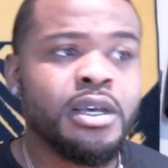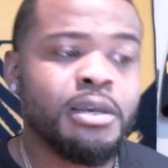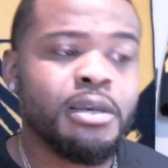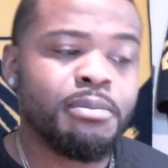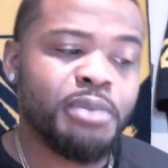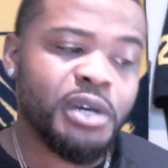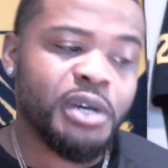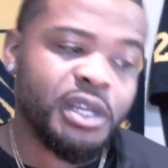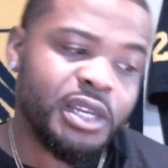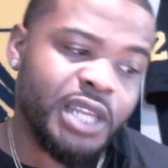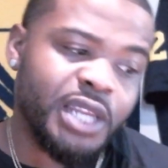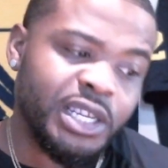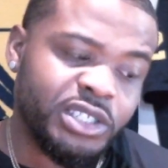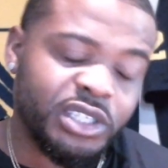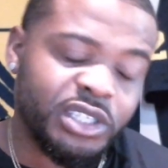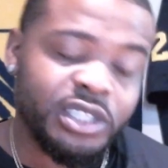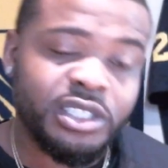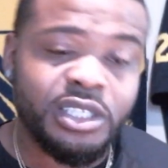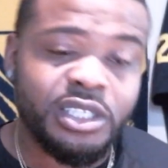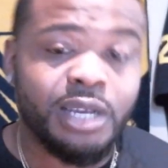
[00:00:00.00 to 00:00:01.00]
But that's
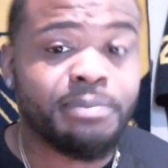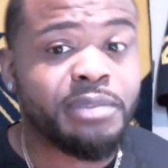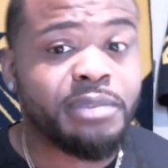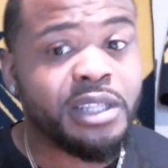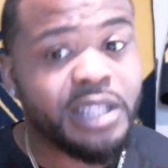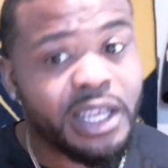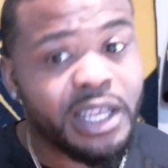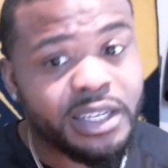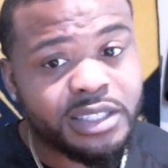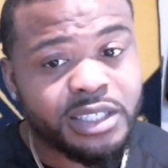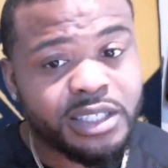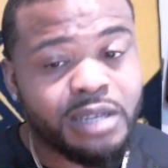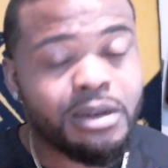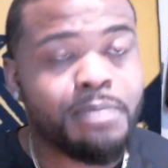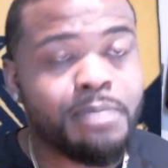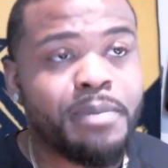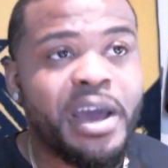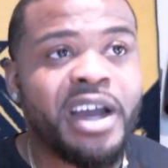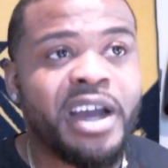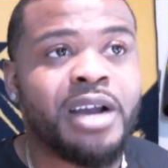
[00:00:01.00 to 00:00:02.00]
just something that's in the
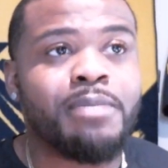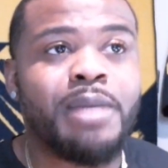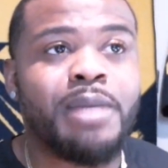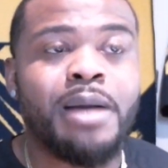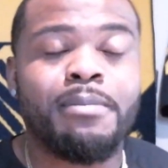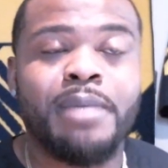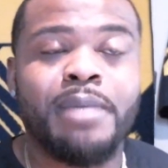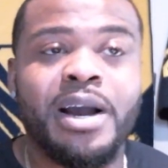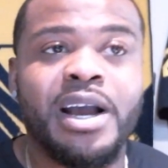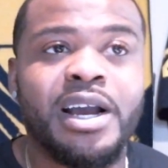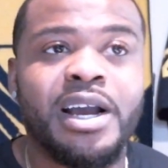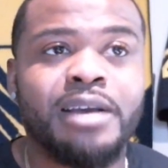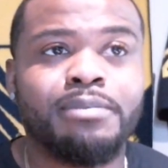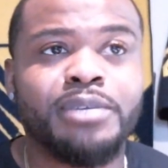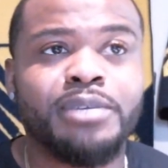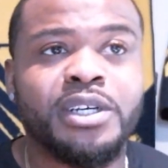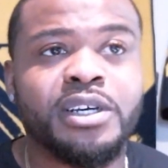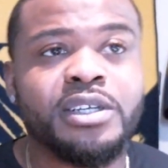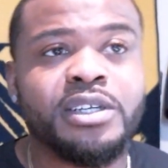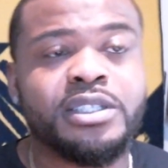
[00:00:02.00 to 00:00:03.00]
back of my mind,
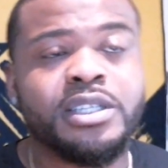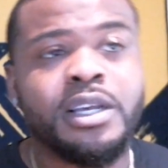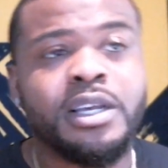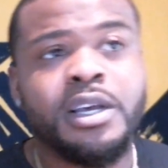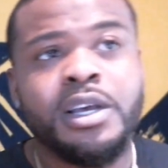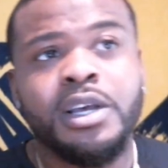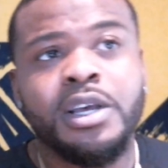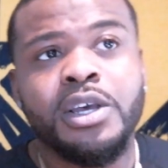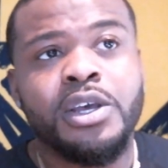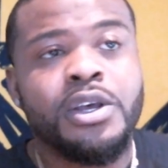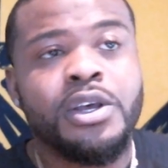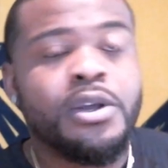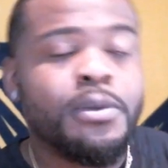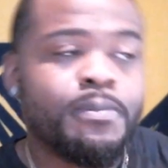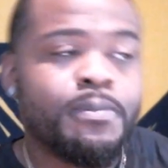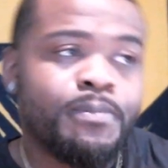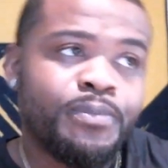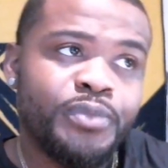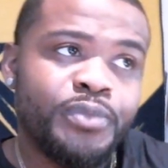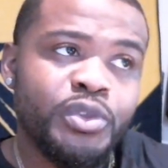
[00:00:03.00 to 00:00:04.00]
because
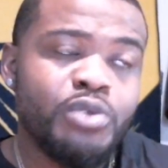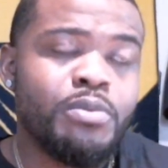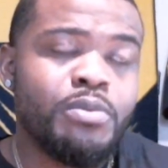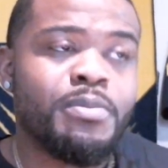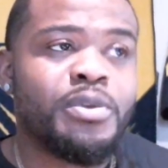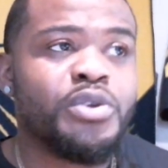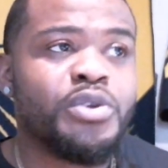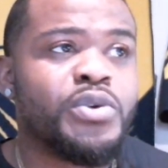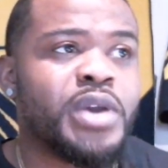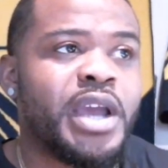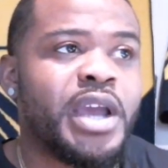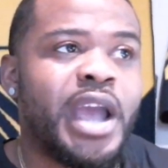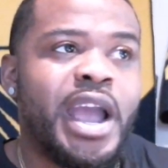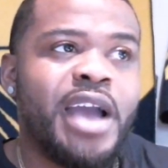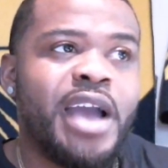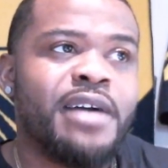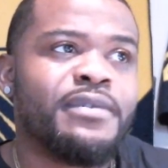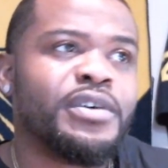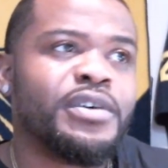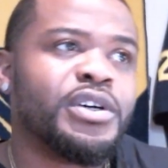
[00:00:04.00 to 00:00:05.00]
you can
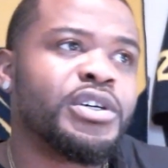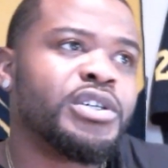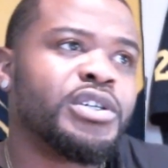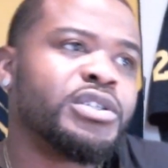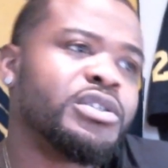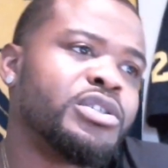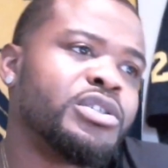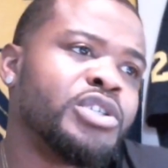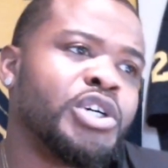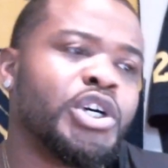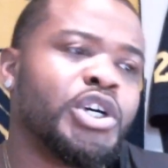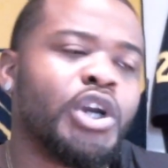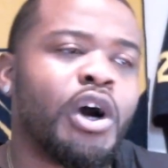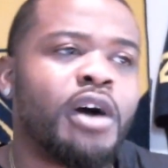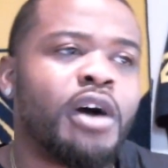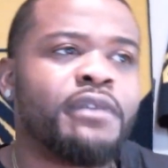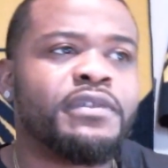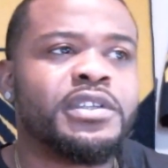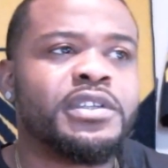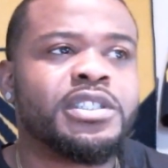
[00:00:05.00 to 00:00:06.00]
have a good
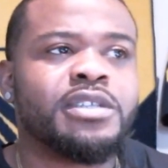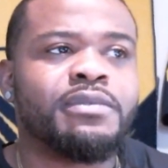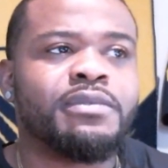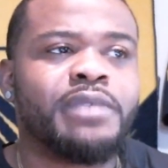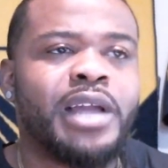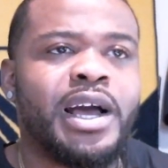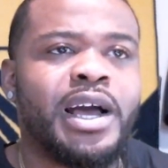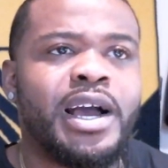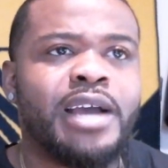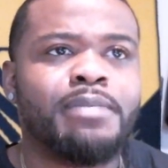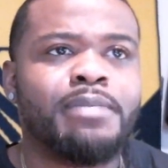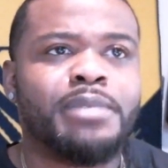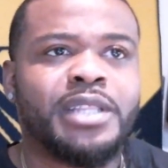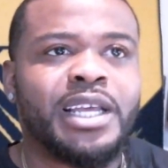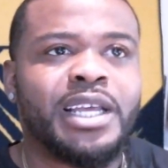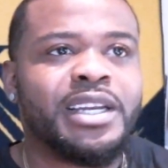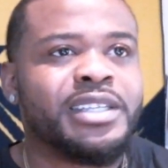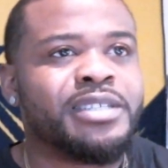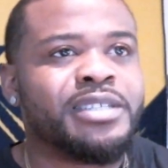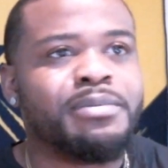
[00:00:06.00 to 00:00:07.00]
offensive line, but that
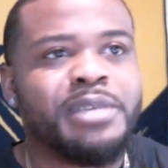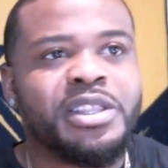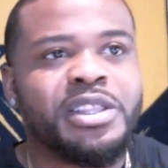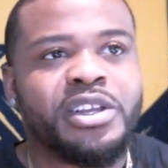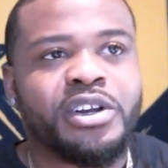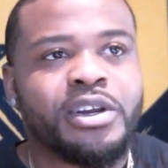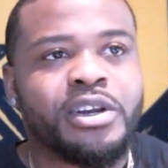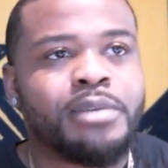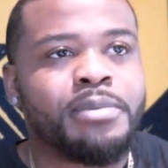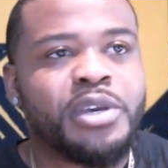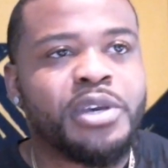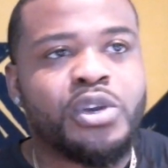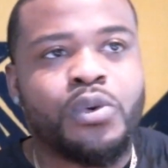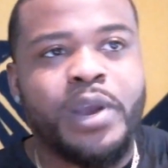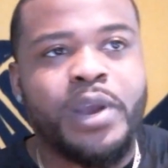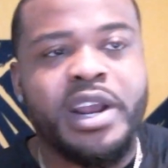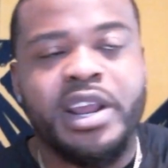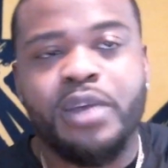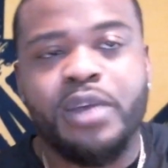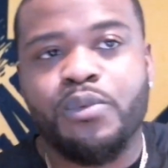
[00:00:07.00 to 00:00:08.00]
doesn't mean they're going to be
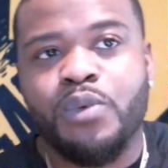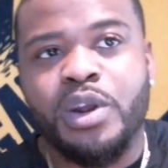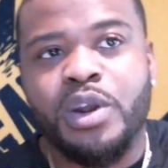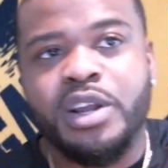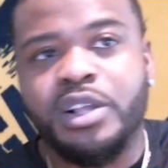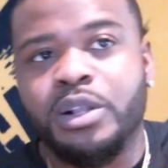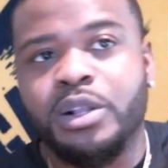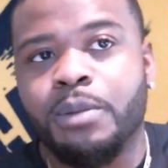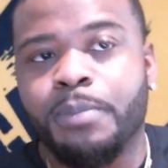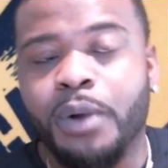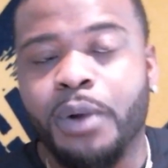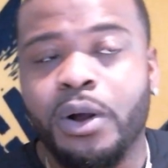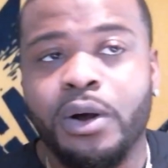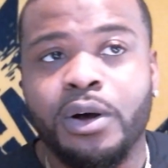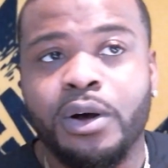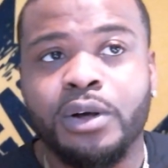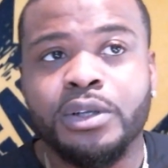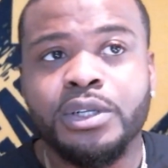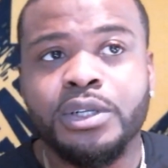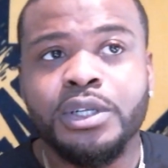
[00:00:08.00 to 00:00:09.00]
great at running the
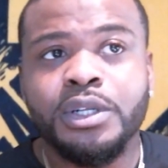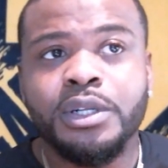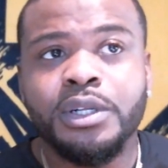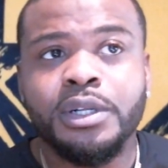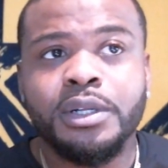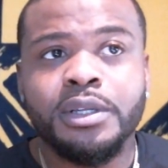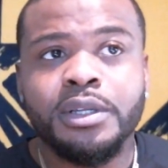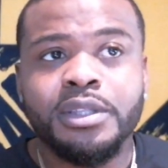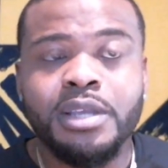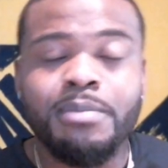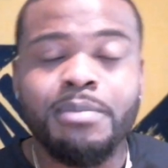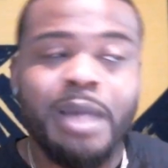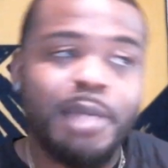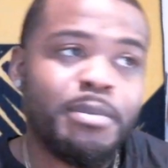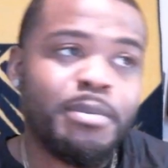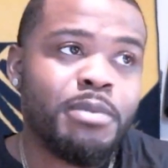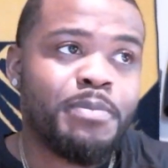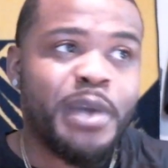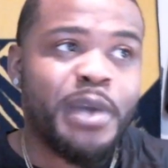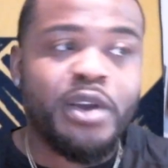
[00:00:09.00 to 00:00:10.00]
ball. They might be
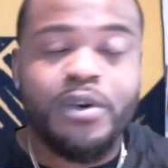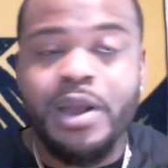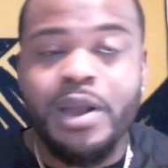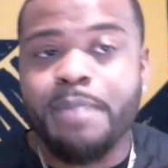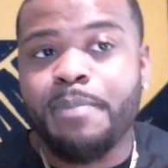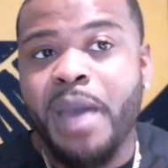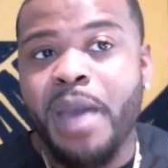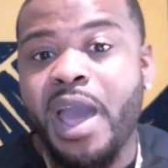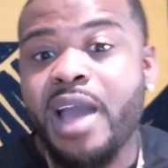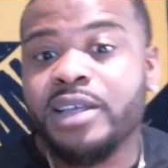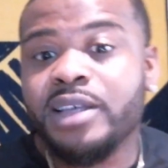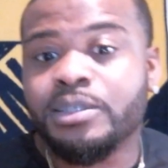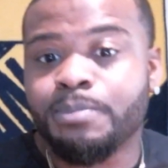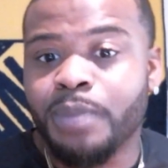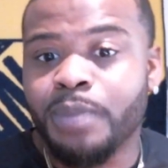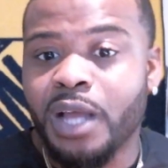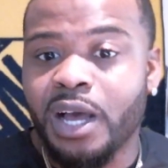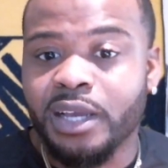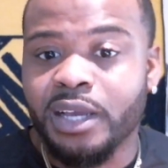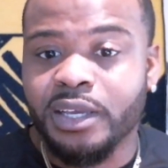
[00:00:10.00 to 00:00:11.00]
better at pass
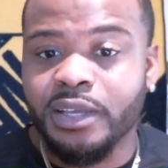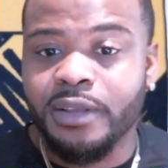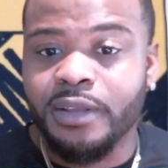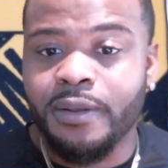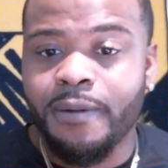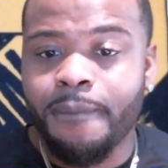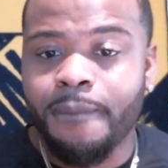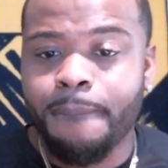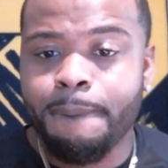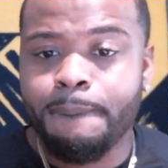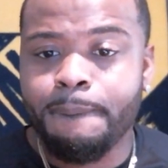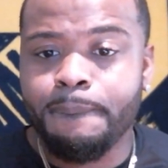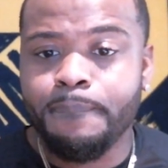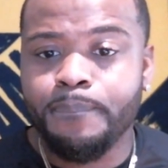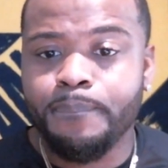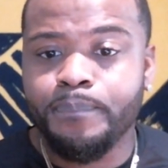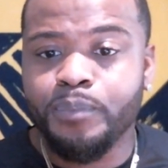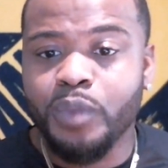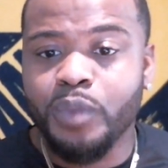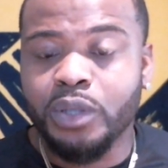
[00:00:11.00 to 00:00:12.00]
blocking.
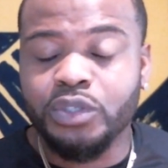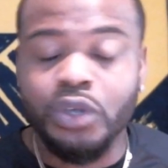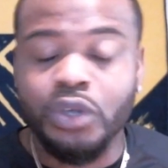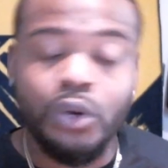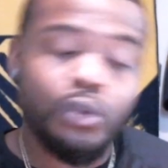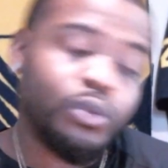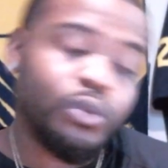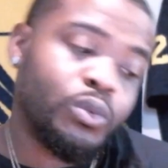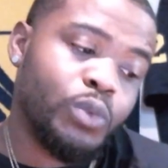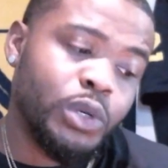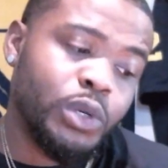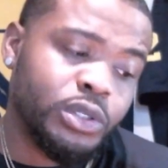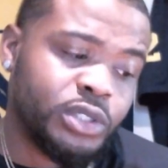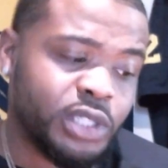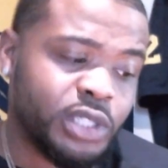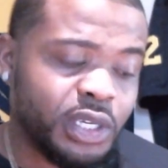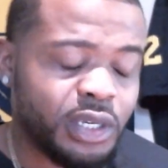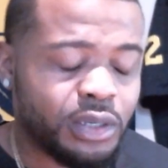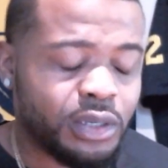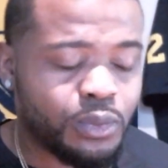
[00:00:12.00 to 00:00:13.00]
So we'll
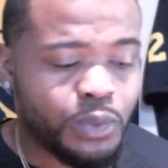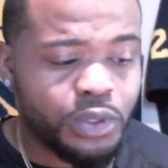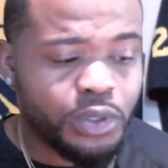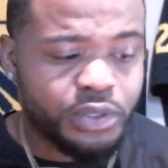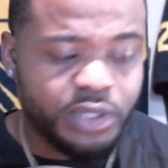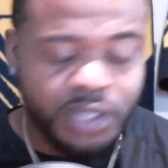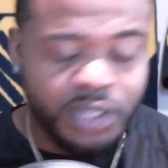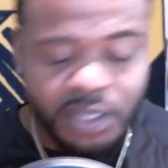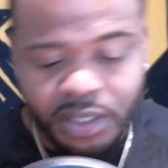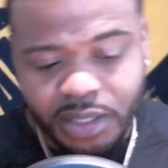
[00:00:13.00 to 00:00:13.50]
see. We'll see.